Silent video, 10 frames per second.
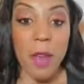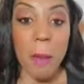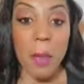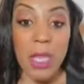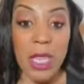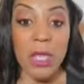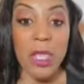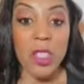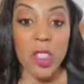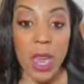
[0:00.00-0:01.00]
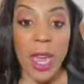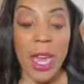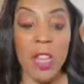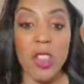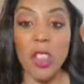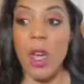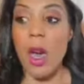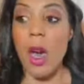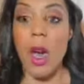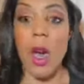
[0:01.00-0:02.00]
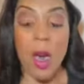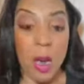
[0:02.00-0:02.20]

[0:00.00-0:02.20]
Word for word: completely changed uh,